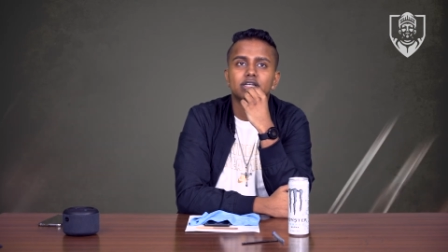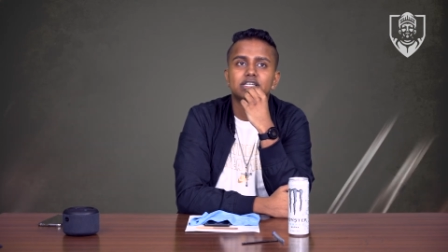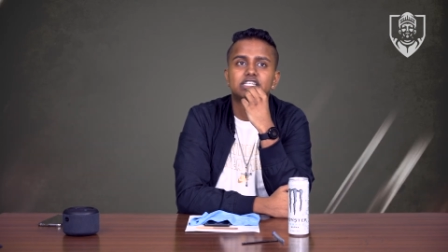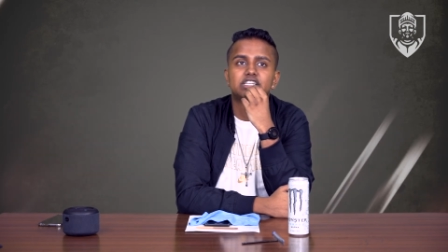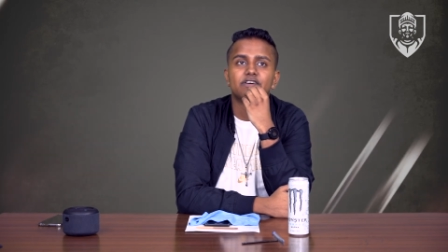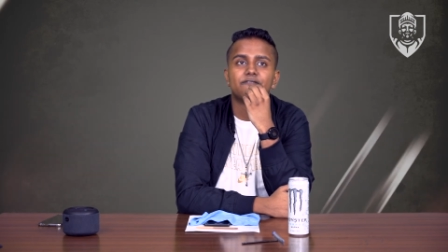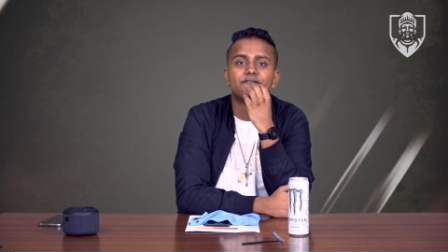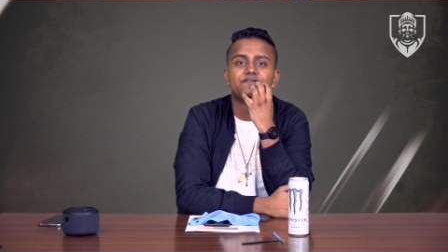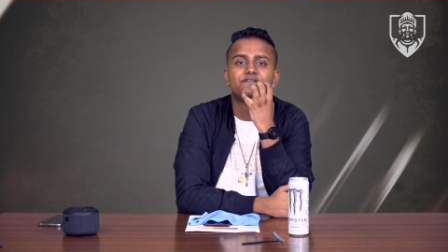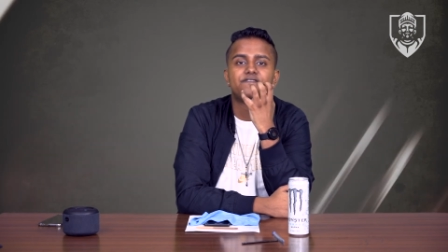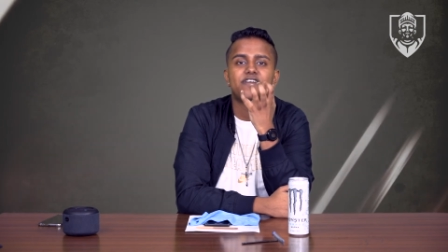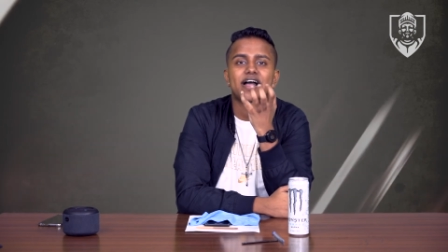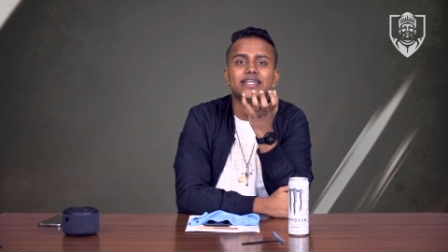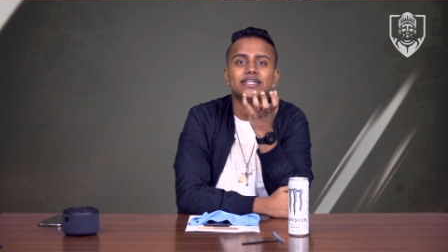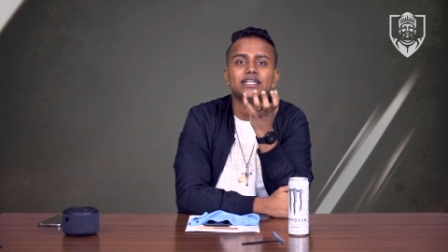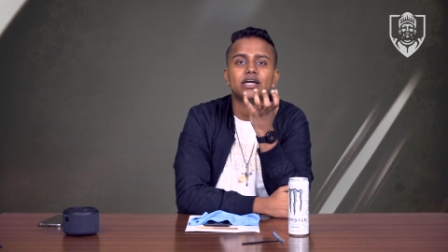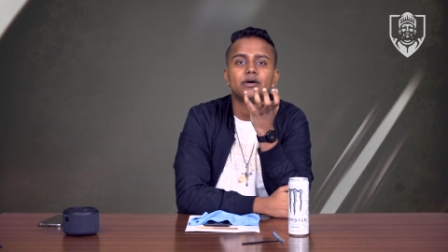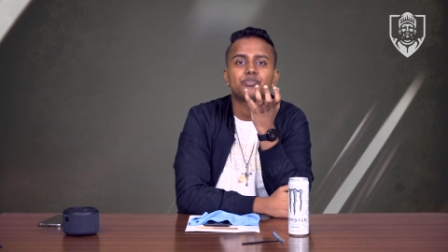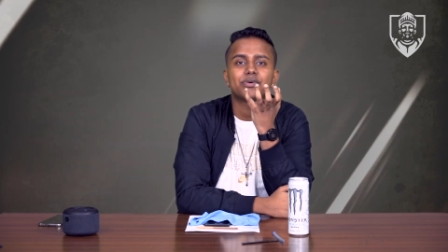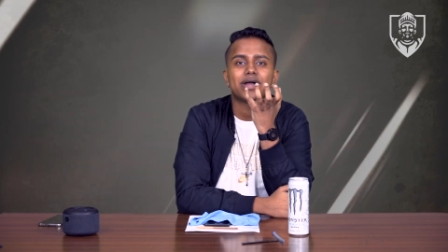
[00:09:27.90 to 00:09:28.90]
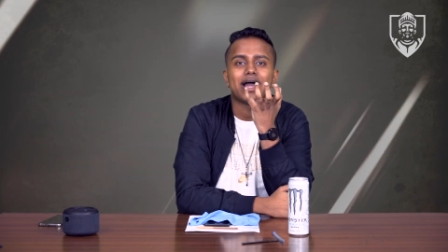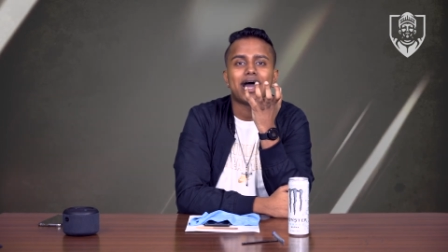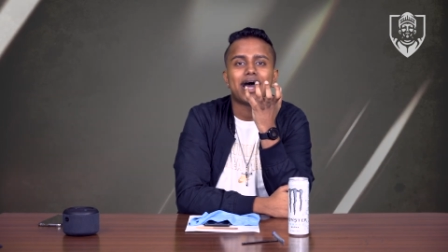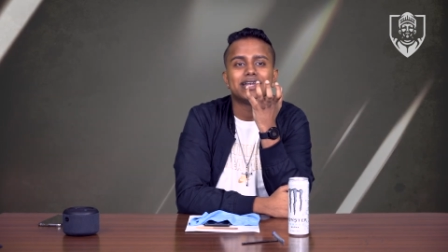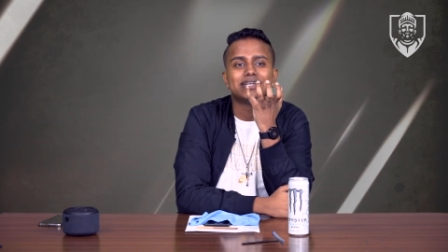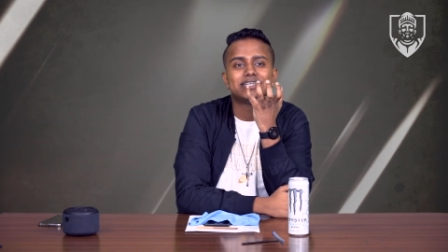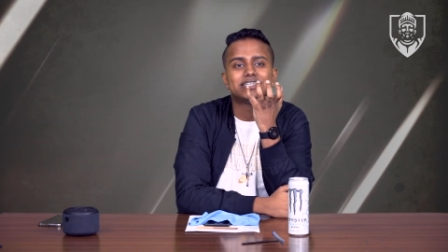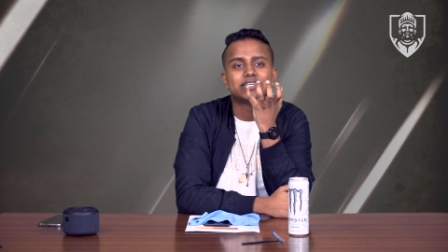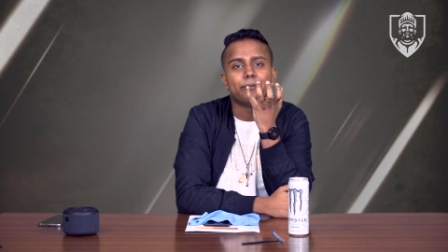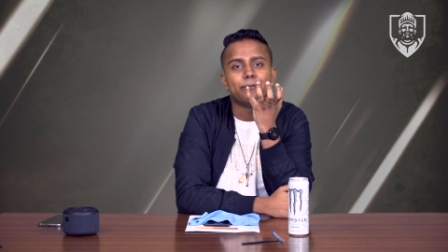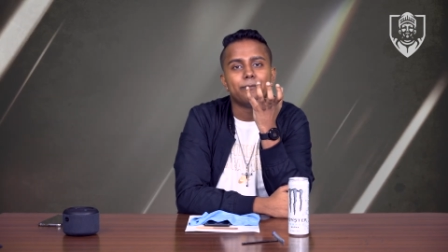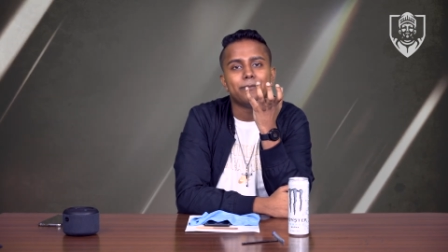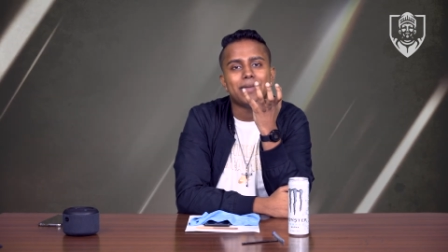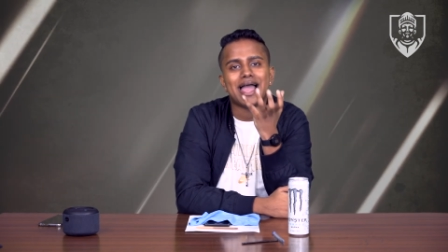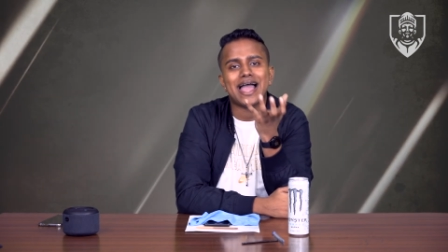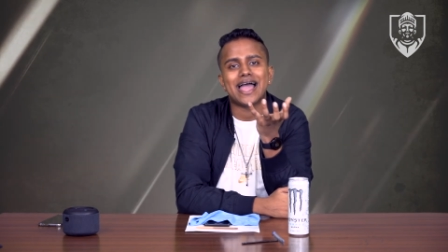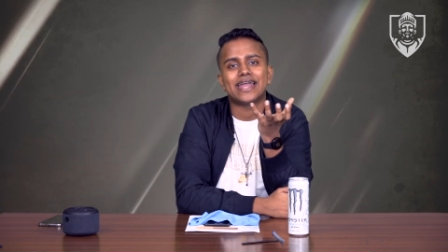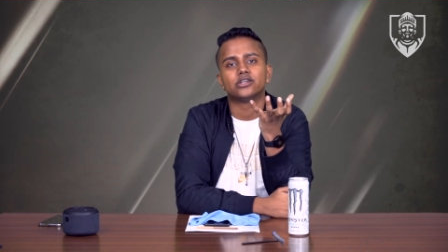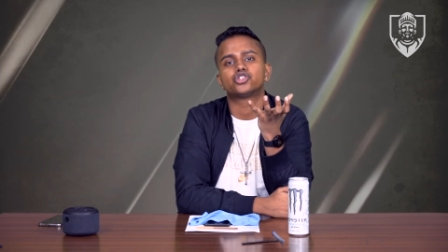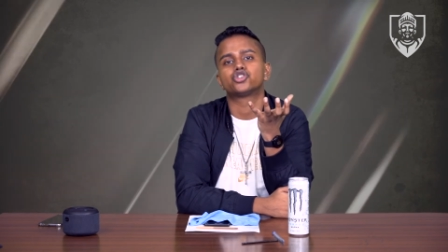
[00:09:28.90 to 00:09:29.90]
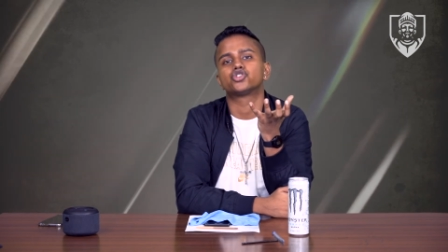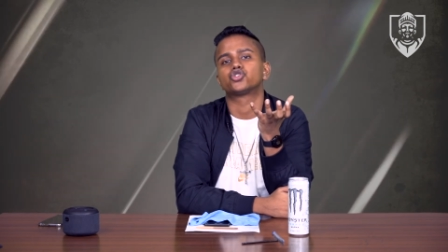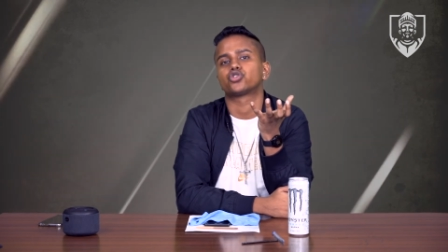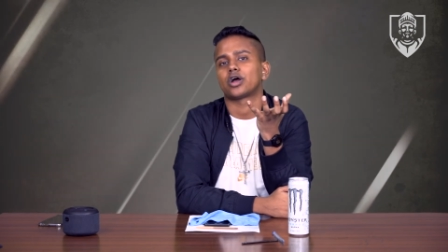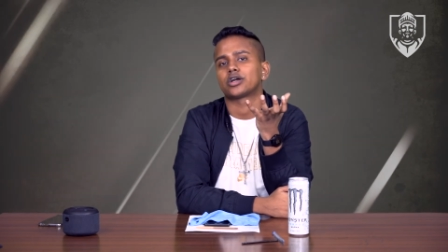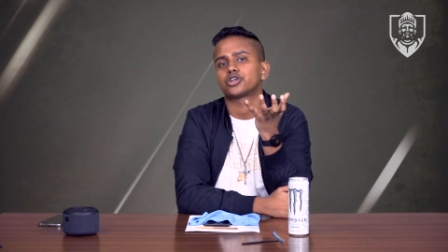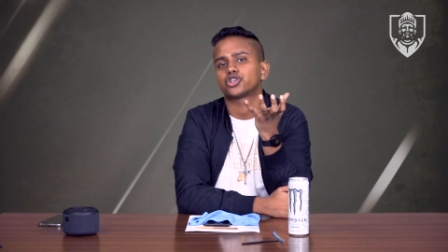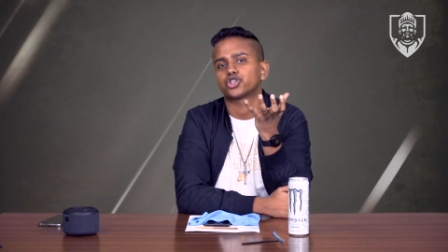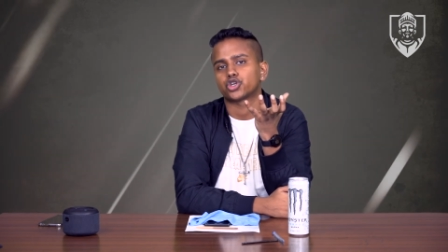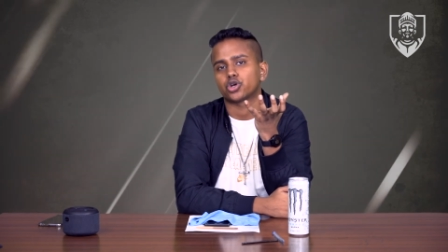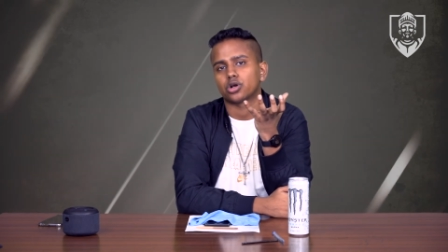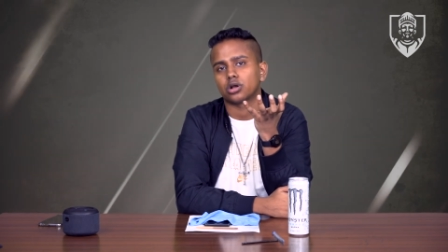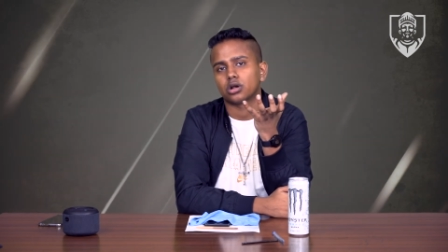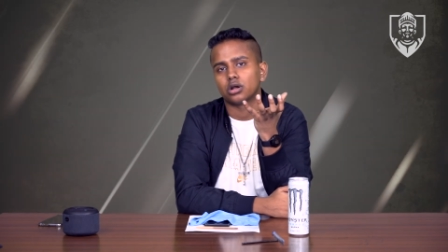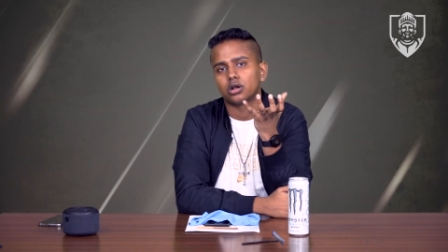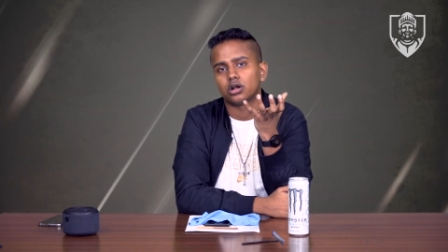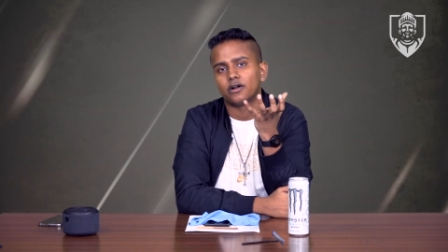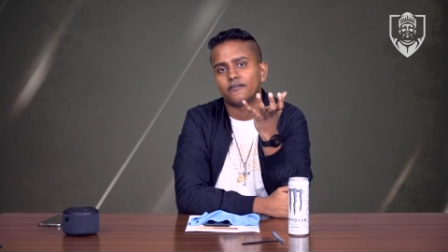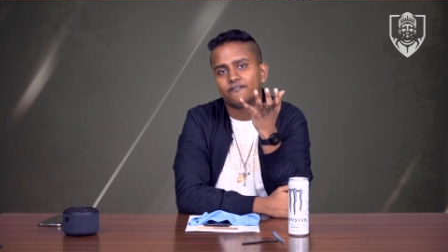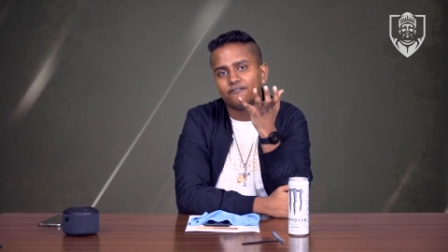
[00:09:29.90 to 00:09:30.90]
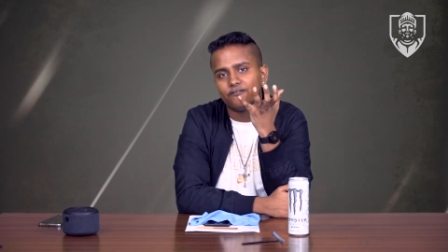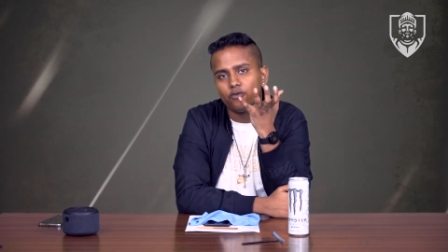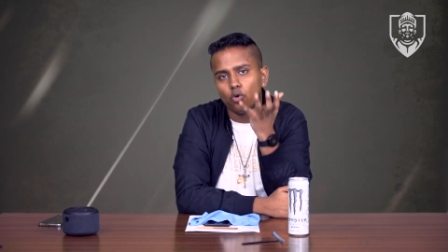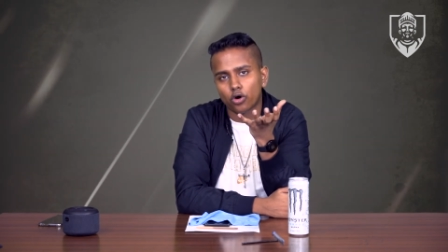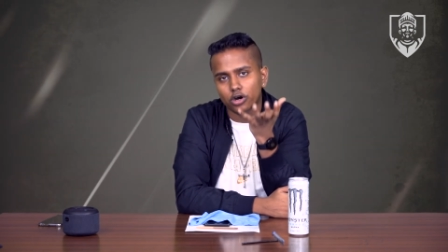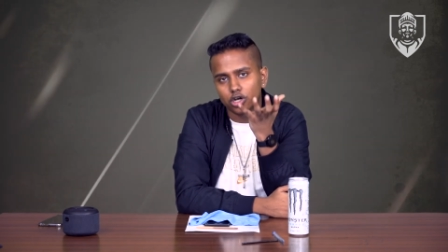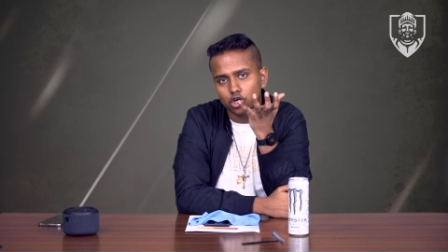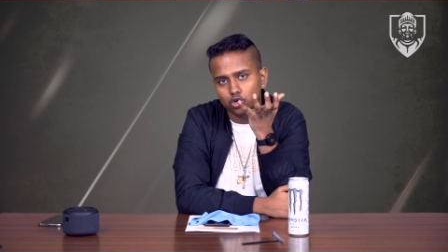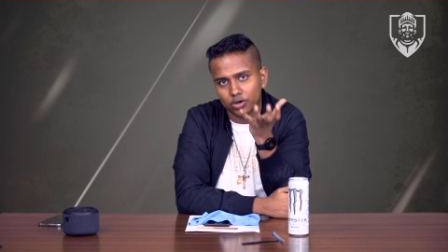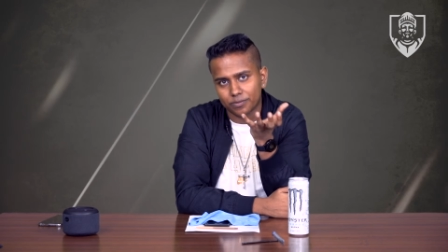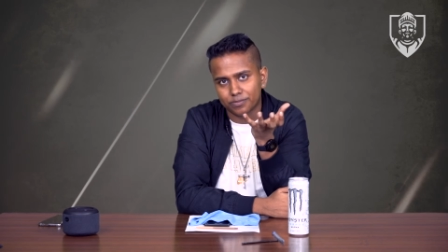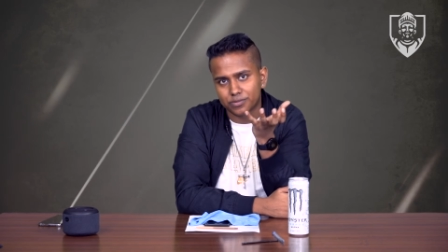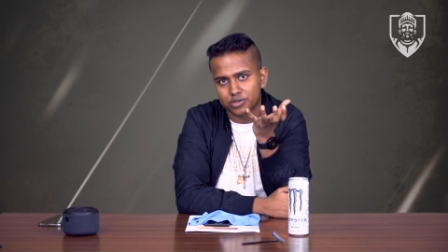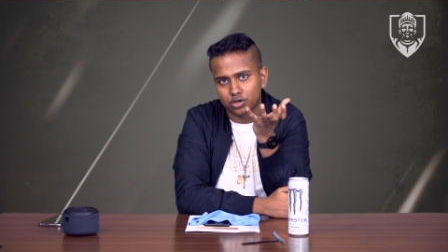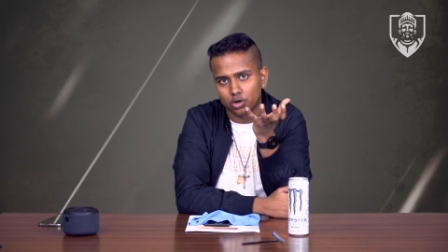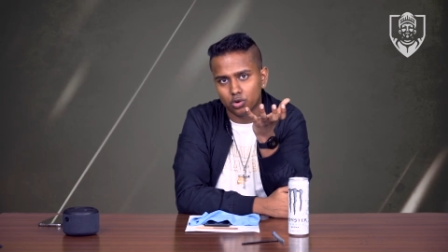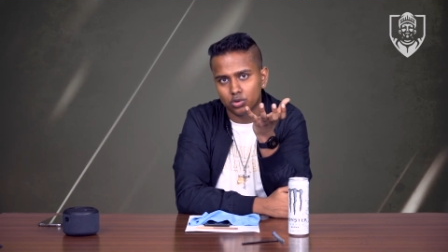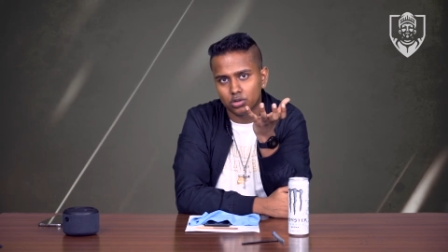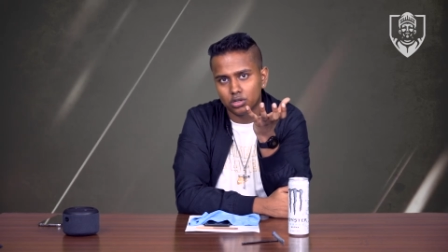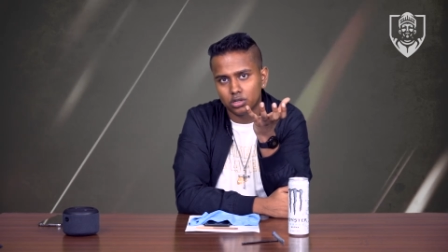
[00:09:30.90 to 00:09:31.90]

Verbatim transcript: develop a demand structure for crypto.